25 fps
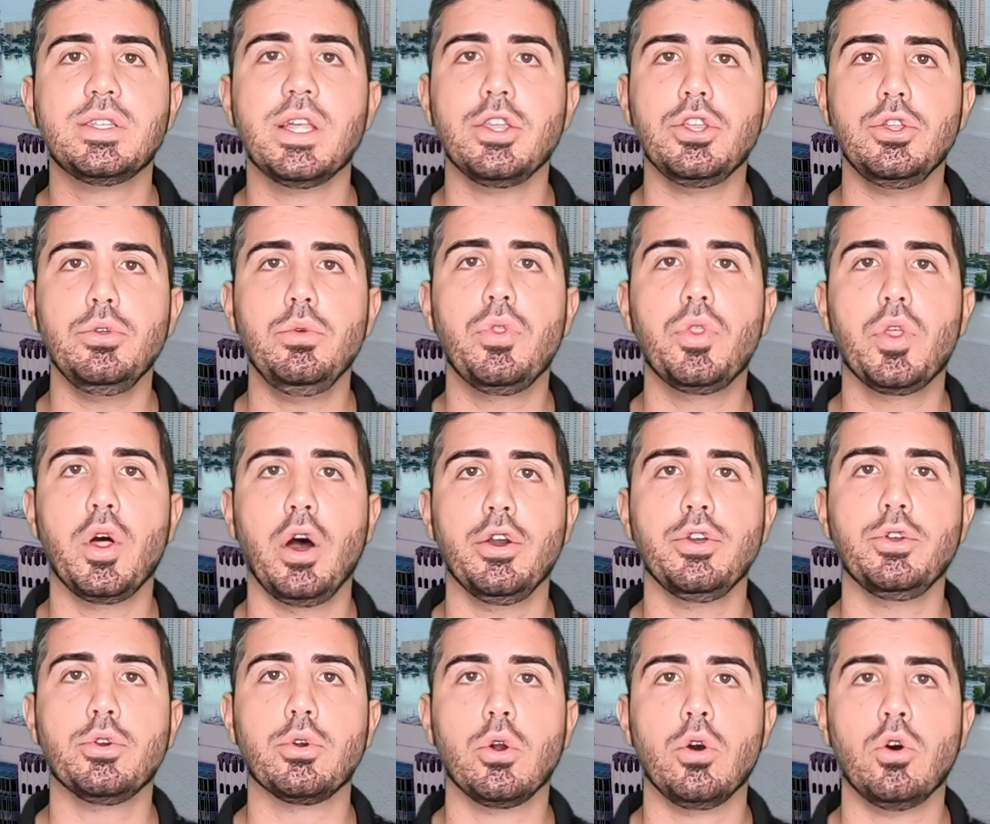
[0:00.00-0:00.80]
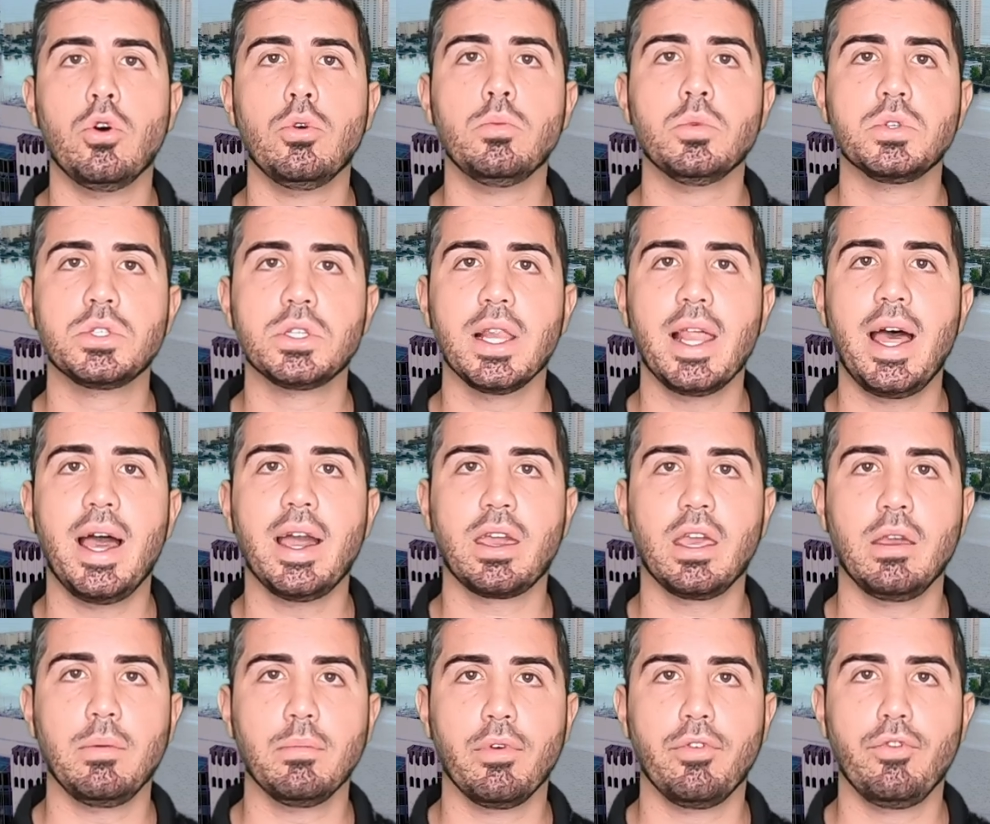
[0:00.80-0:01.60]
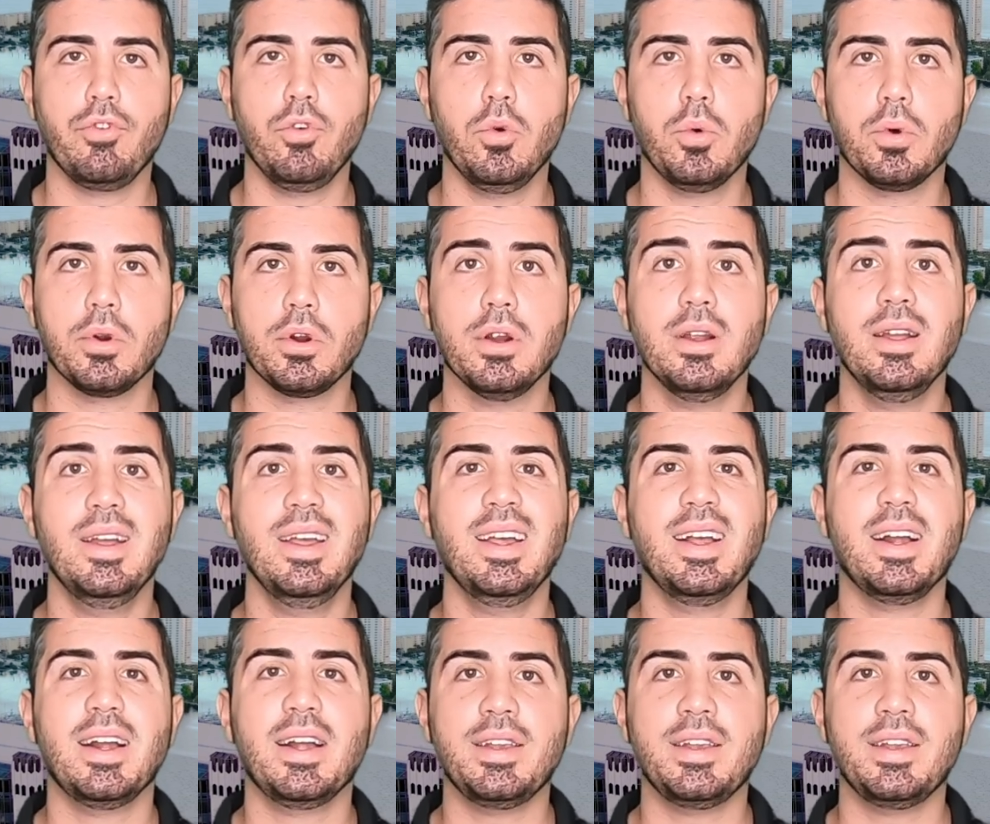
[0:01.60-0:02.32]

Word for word: that you thought your home was lacking before.